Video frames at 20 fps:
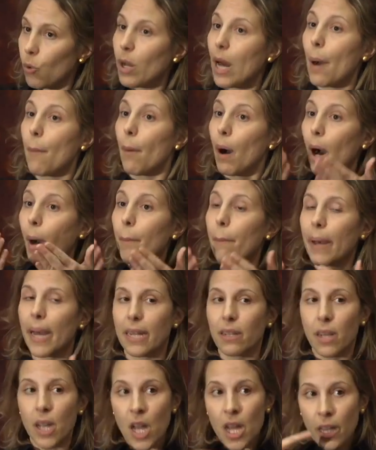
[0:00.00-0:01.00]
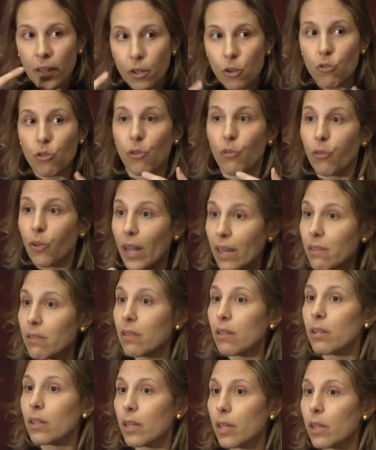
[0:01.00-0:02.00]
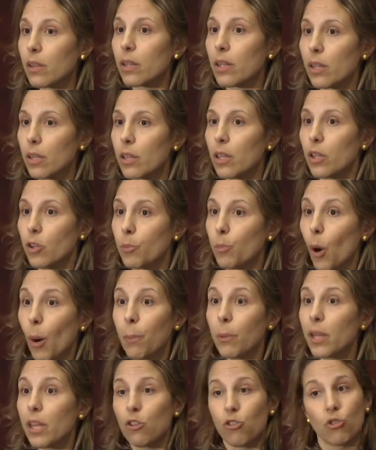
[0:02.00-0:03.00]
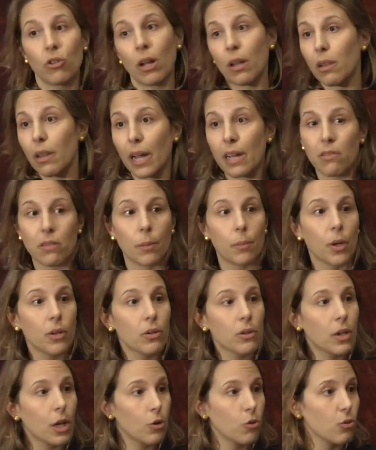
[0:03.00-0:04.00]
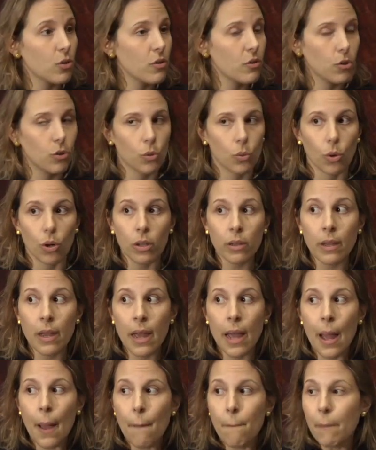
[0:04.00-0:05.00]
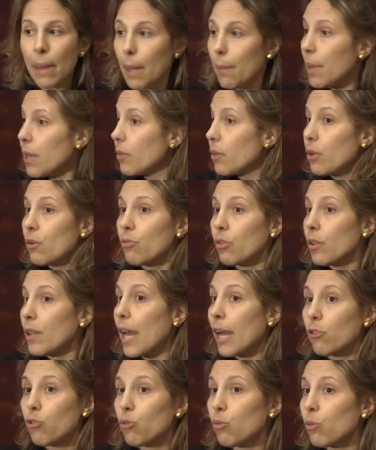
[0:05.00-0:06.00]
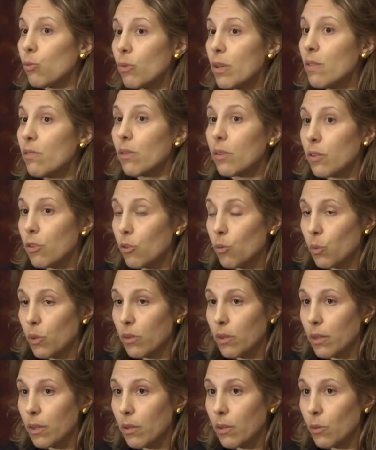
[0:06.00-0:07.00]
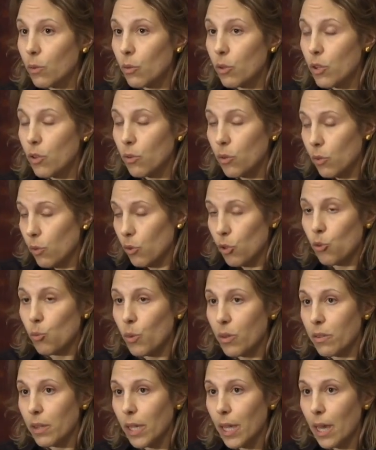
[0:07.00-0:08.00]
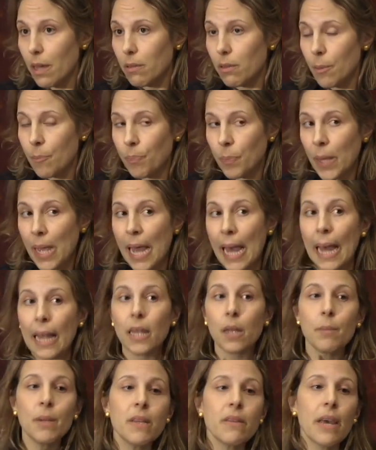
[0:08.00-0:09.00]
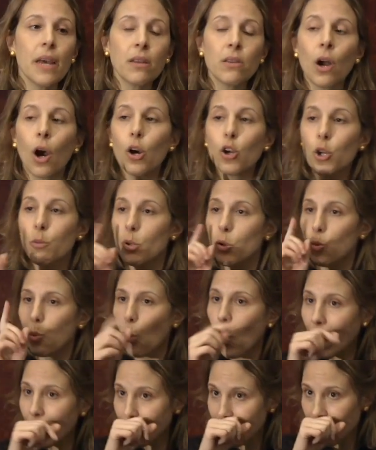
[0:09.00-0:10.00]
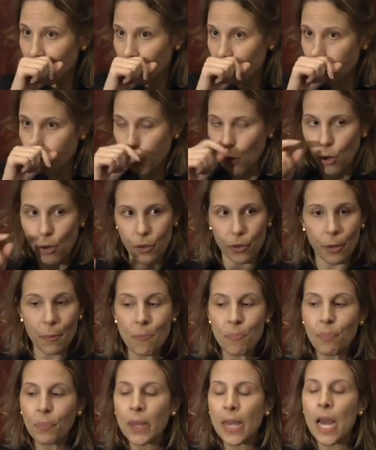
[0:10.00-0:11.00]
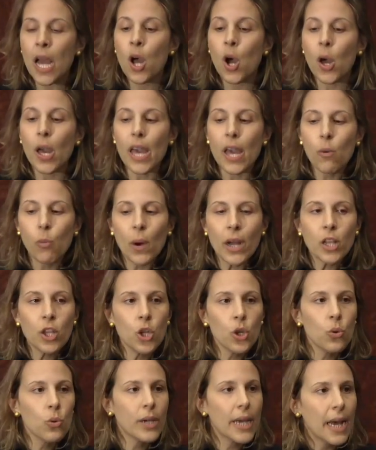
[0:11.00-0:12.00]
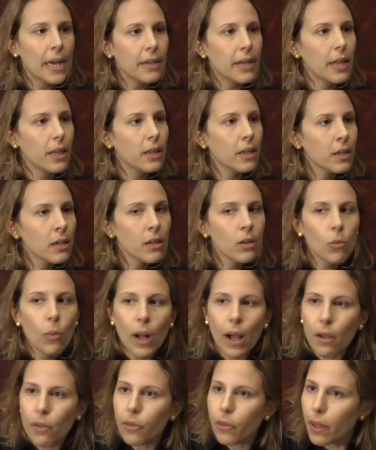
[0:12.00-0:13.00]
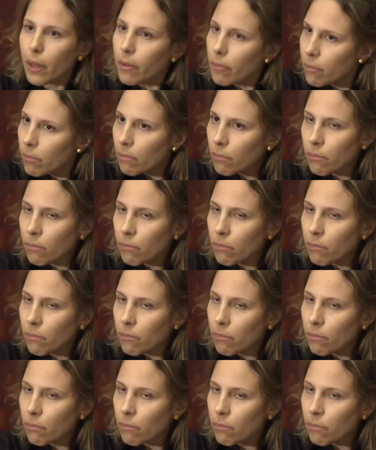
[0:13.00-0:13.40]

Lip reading: come up, and there's a flux in the population, unlike some other countries in the world. Maybe there's a natural reason this was the case. And let me take the argument one level further. When you get a little wealthy,